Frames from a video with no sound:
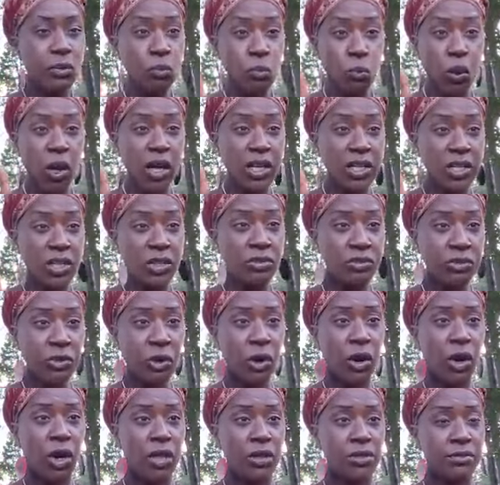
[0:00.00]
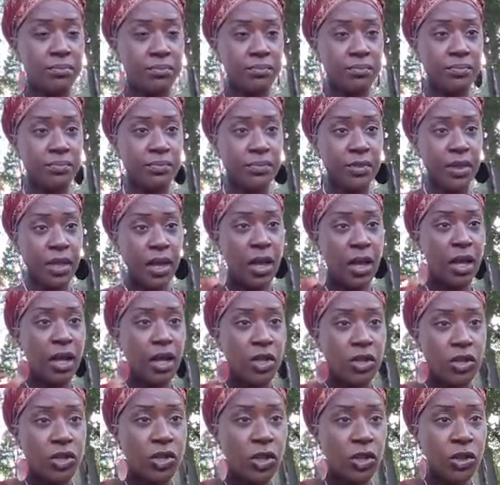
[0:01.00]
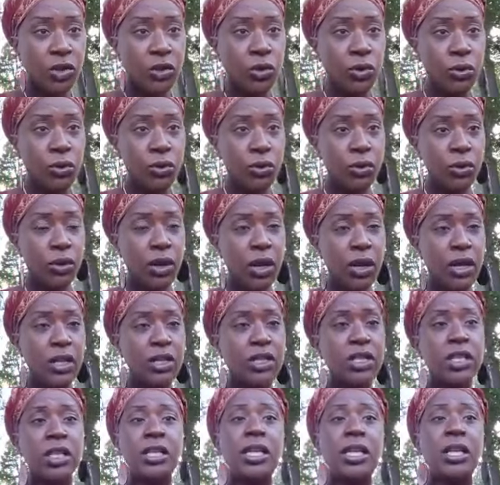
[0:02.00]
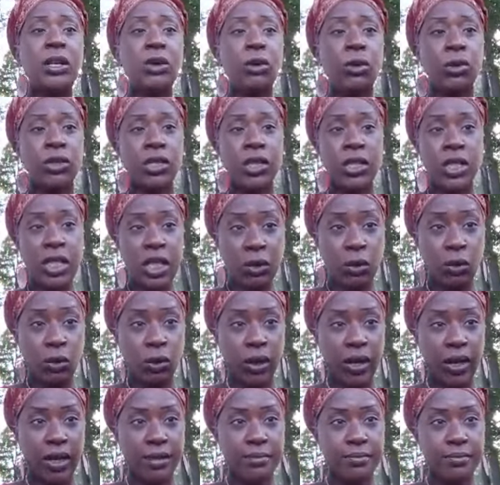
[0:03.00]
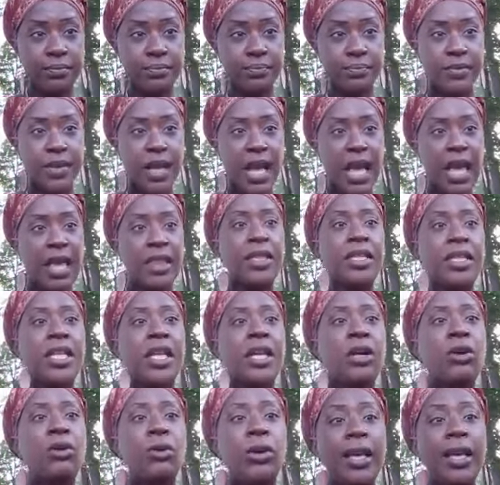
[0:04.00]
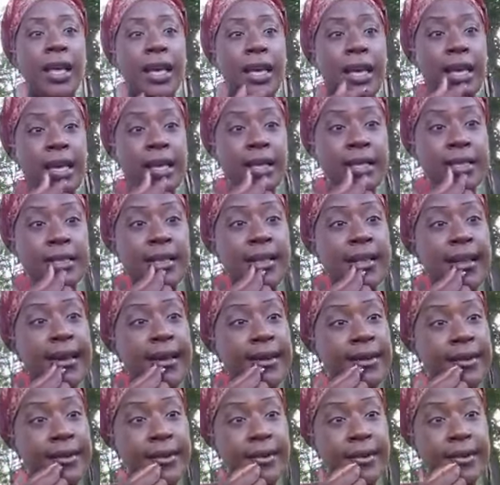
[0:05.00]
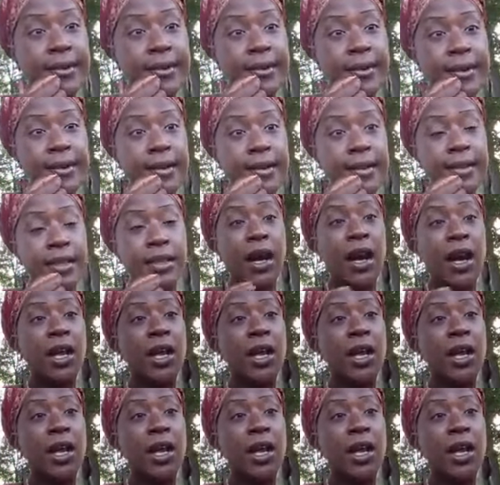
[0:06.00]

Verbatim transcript: one to fraud, two to decoy, the decoy. The decoy is the letter, the